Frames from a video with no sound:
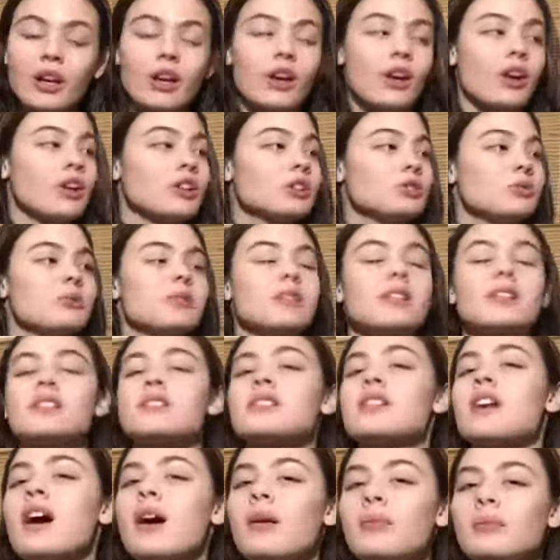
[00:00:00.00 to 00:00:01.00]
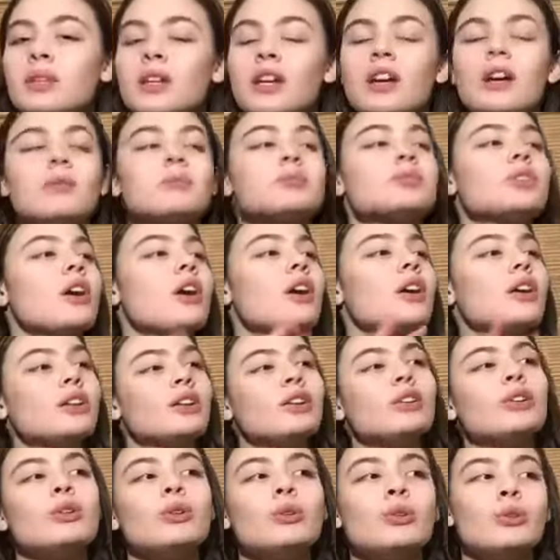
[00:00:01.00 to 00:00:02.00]
Girls with insomnia, I'm talking
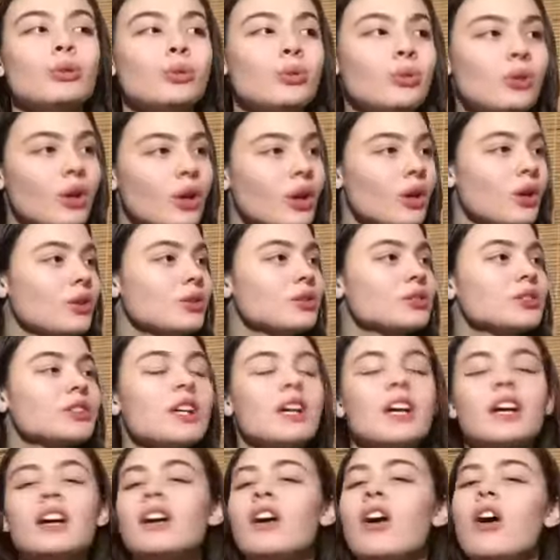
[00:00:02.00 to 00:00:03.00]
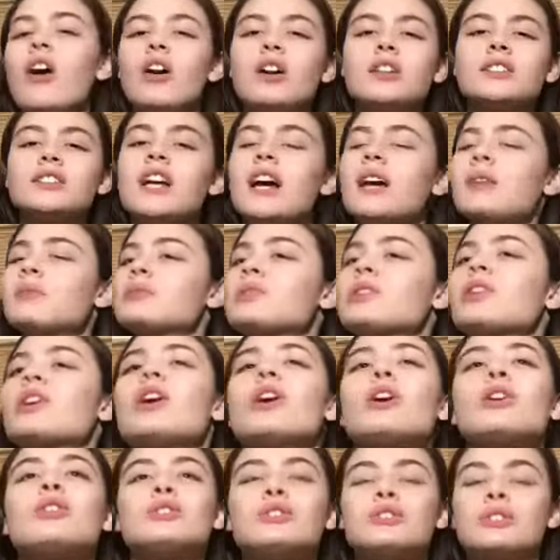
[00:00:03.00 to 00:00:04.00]
to you. Girls, all types of
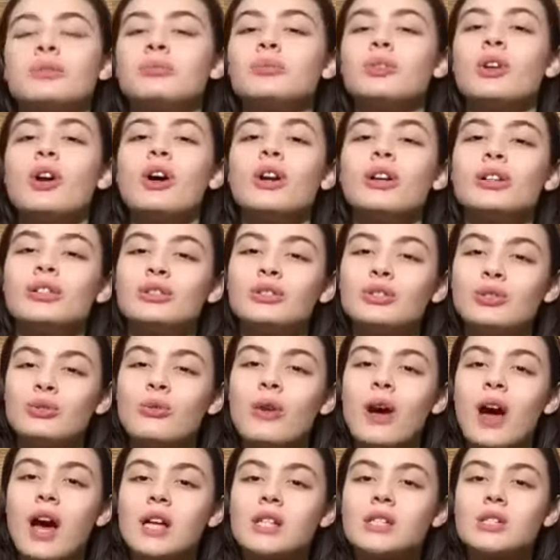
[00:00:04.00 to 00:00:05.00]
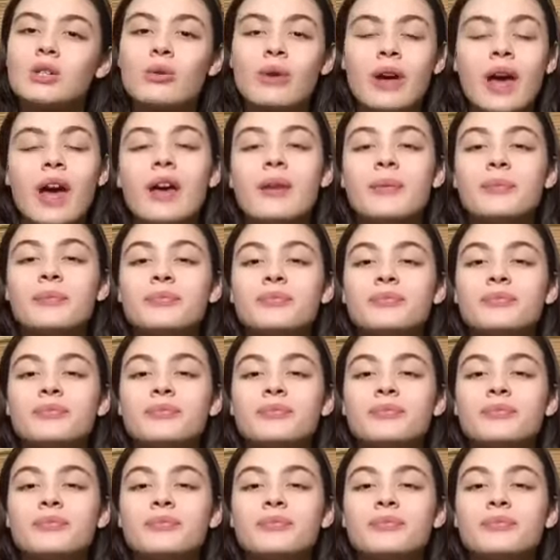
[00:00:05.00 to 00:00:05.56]
girls, I'm talking to you guys. Okay.